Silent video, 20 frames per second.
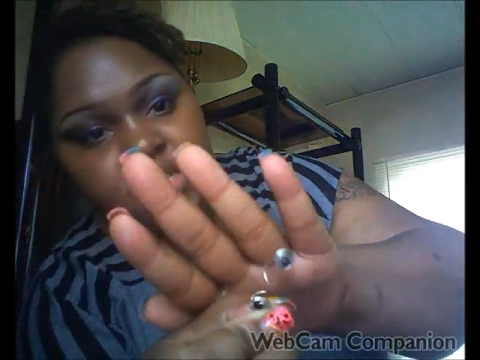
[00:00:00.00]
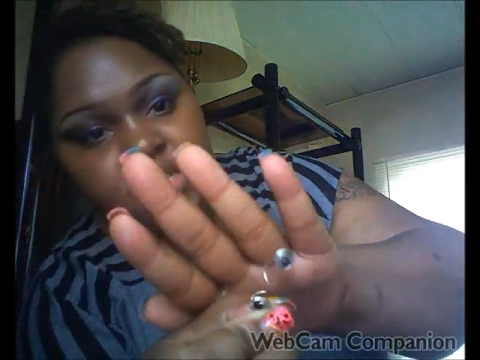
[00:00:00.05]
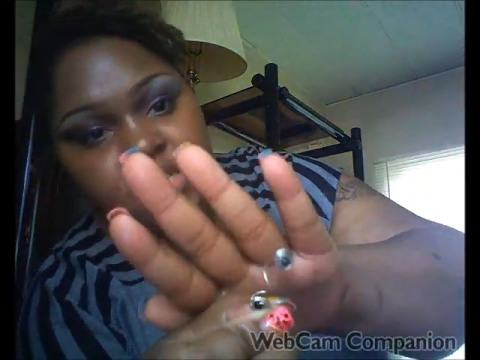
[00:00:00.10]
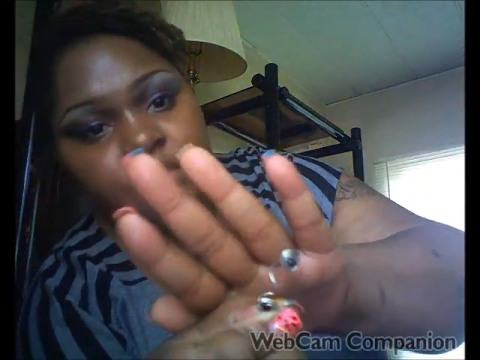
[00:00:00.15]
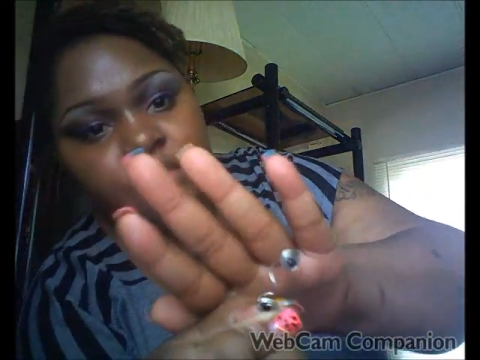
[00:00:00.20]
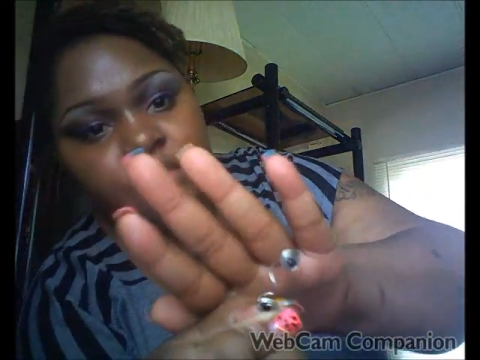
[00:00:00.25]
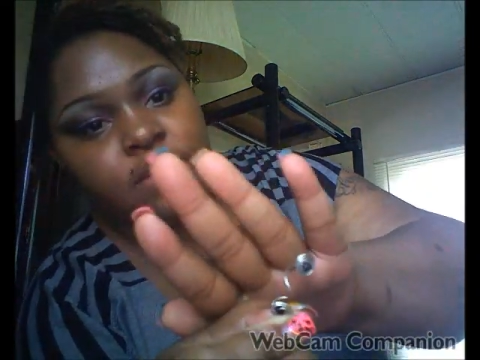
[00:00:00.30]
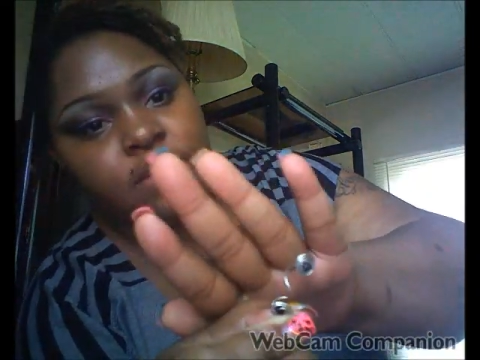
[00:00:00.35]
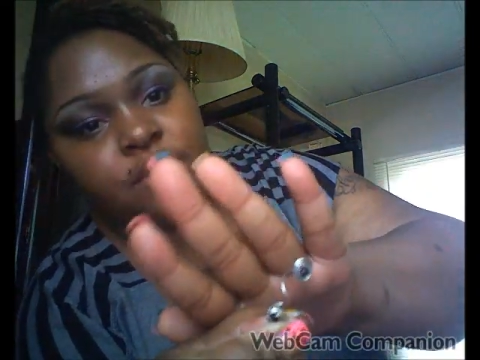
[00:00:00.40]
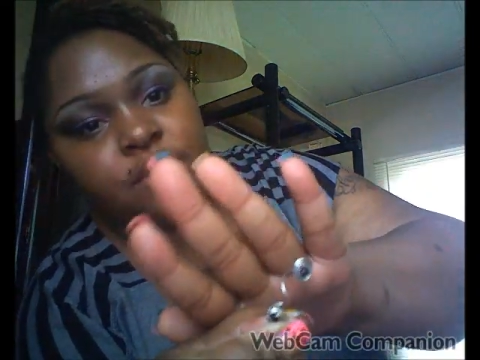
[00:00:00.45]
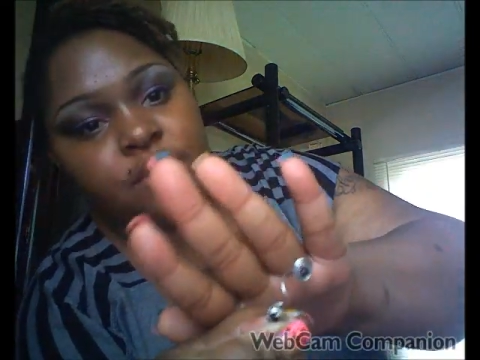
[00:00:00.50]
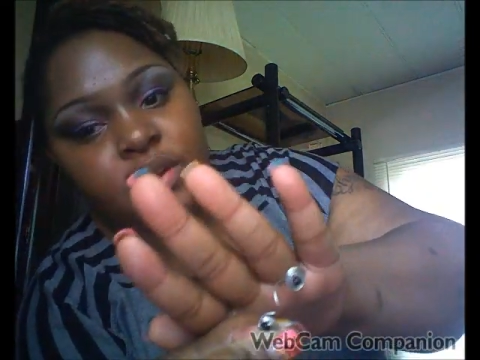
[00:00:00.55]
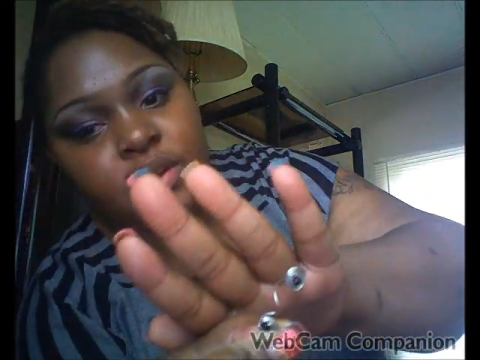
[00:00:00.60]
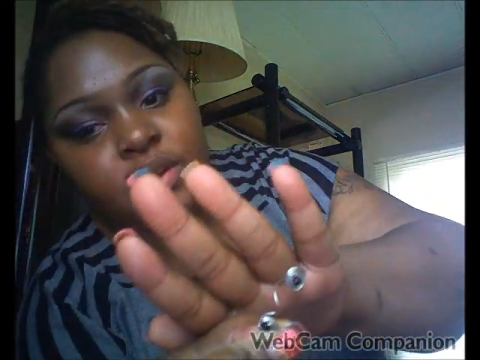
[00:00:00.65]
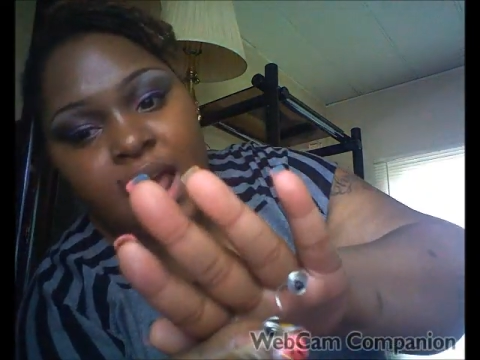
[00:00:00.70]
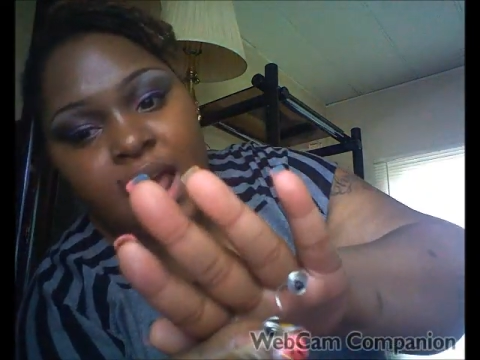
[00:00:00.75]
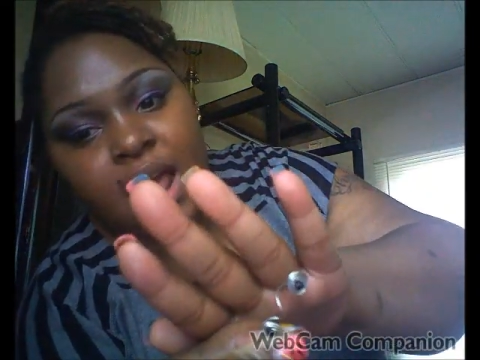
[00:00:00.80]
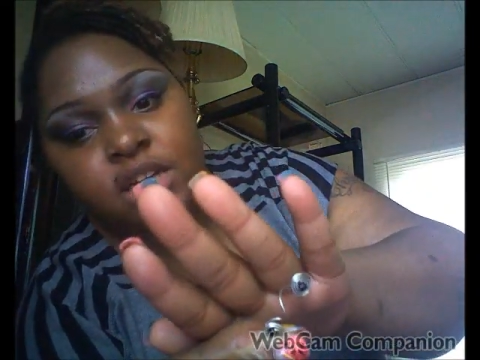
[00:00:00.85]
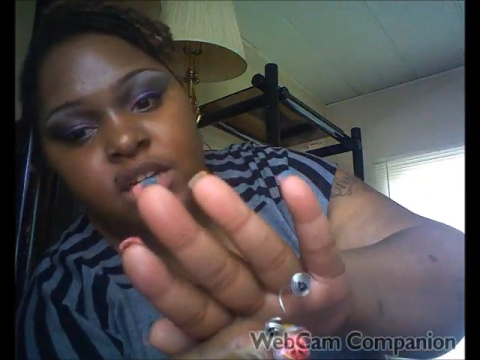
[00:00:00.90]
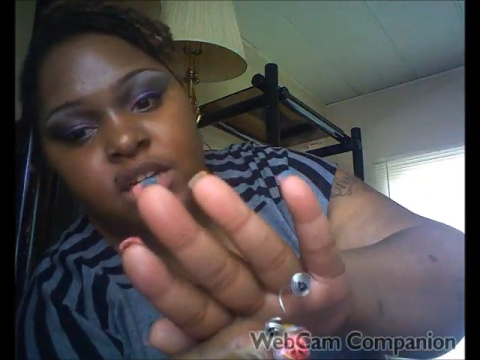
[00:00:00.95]
several
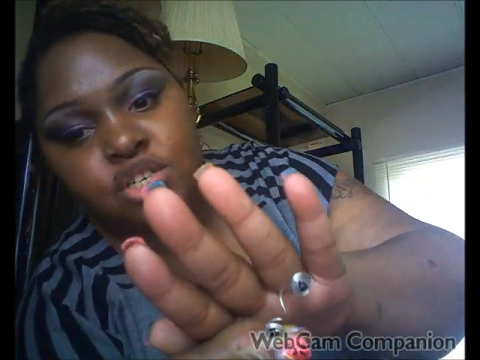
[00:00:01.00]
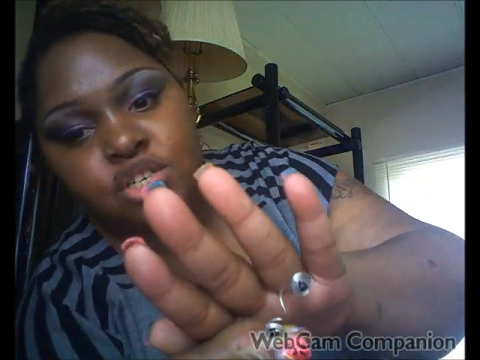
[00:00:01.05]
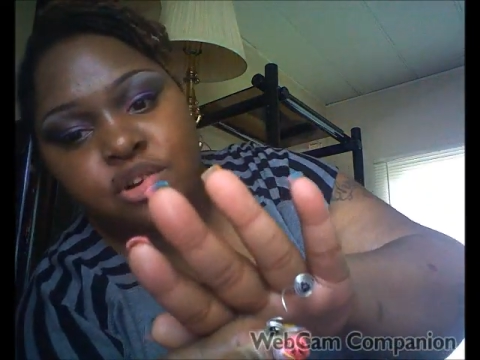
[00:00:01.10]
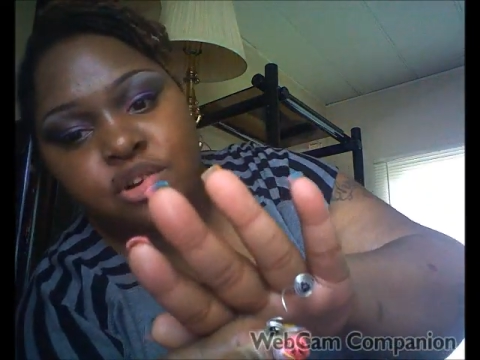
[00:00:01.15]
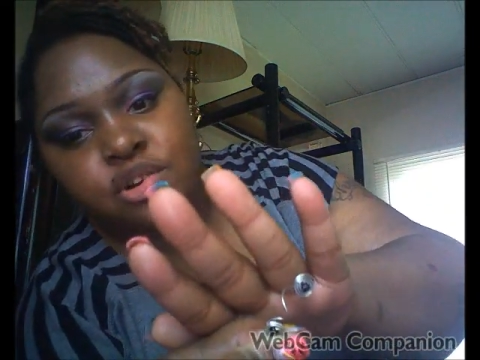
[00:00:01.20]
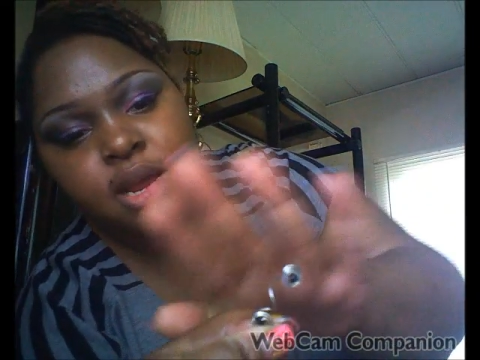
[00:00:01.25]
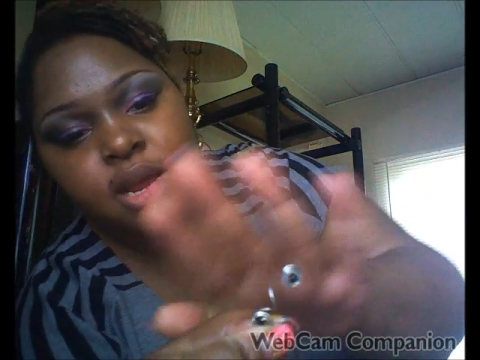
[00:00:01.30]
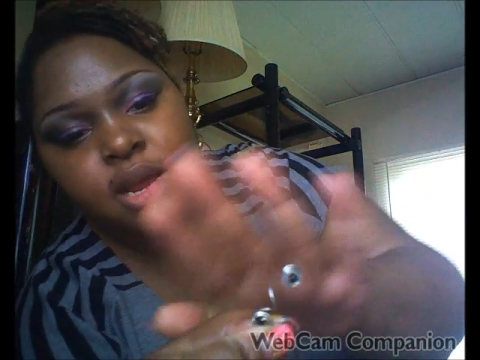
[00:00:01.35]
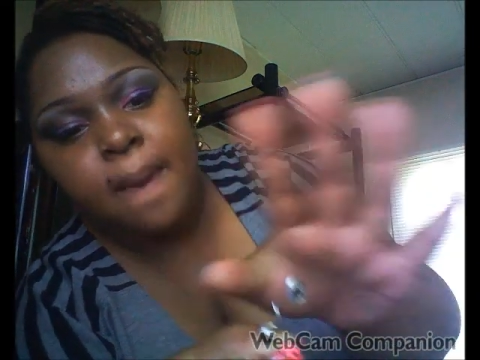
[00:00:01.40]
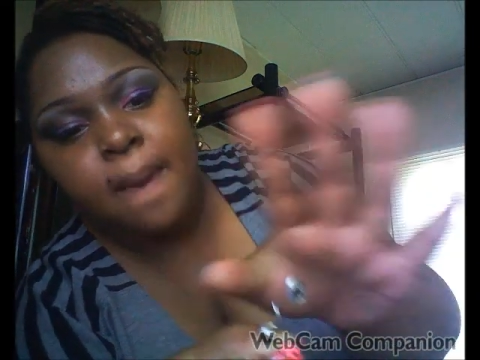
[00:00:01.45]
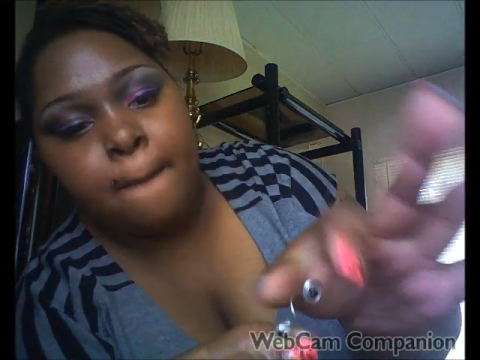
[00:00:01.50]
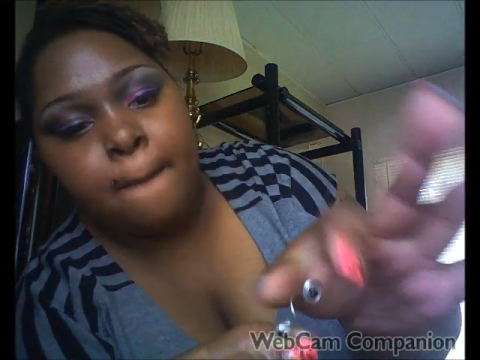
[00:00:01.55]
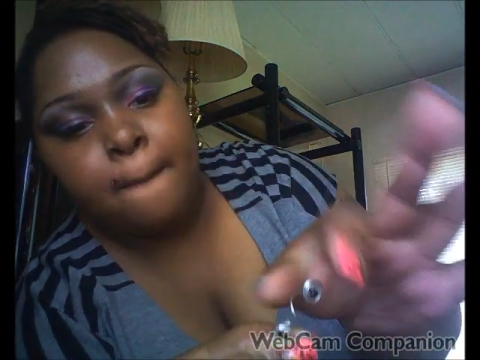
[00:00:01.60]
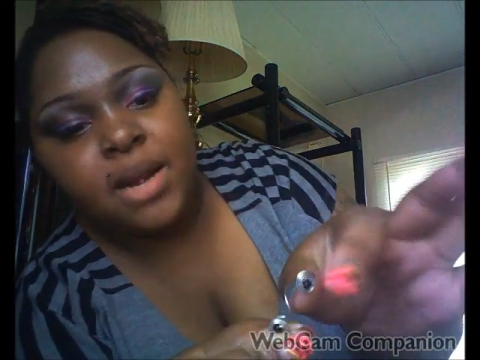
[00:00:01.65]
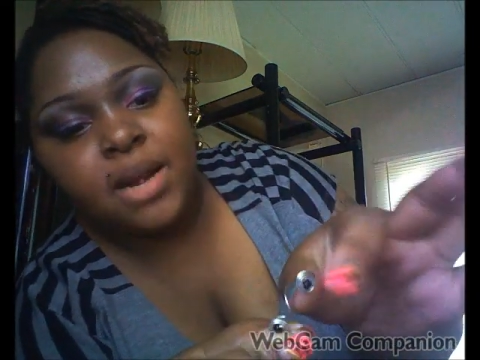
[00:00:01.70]
different loc jewelry